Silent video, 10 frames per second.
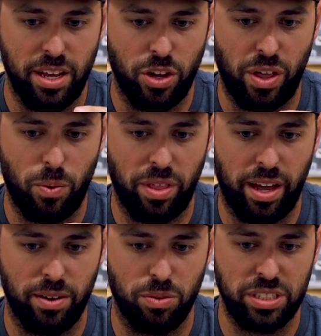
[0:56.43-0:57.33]

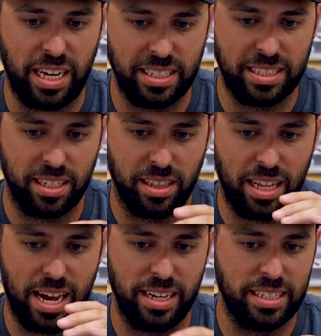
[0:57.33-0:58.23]
that recessed
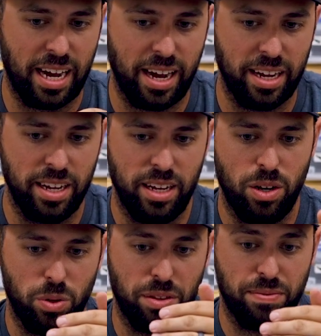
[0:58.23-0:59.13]
line tie
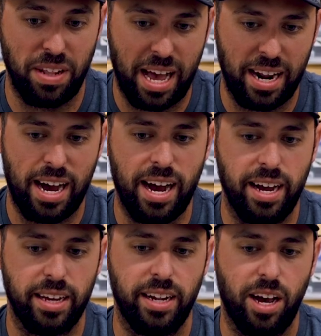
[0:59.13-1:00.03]
with a flat
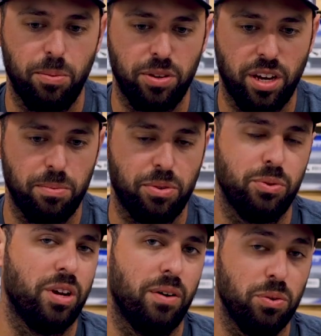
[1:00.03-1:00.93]
eye can help you come
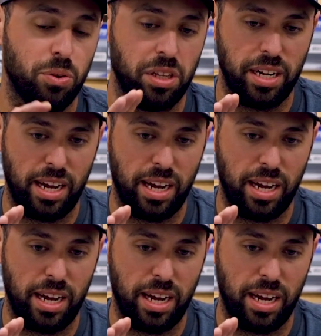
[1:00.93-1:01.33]
through cover really